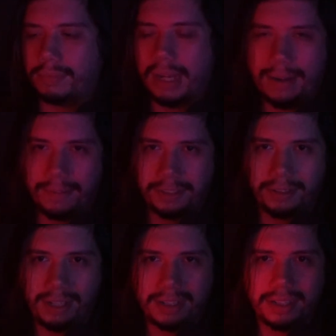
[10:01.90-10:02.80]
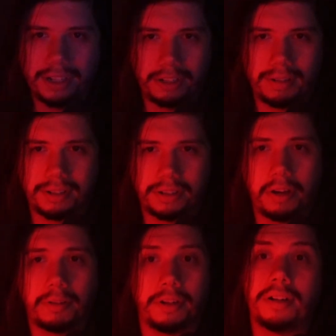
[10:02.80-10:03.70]
Obviously, it's not the correct
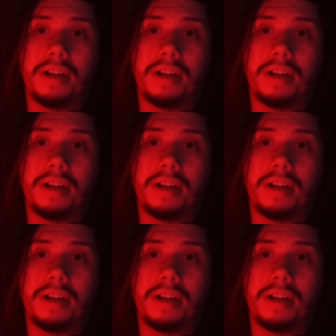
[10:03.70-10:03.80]
color.